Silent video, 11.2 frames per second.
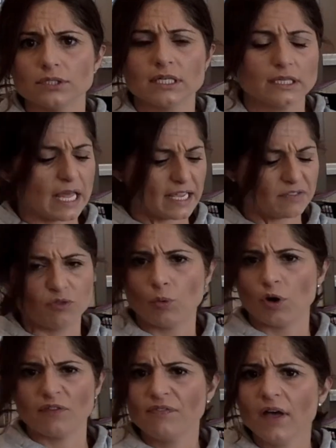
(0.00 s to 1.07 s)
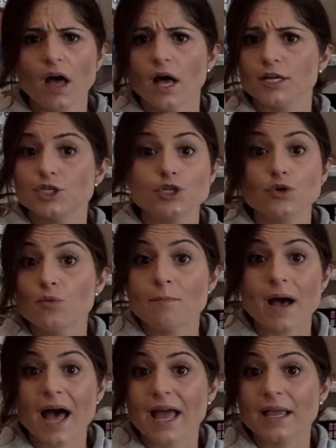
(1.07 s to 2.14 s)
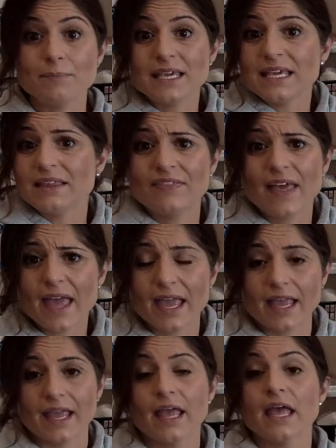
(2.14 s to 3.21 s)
like the word the, to, my, me, they.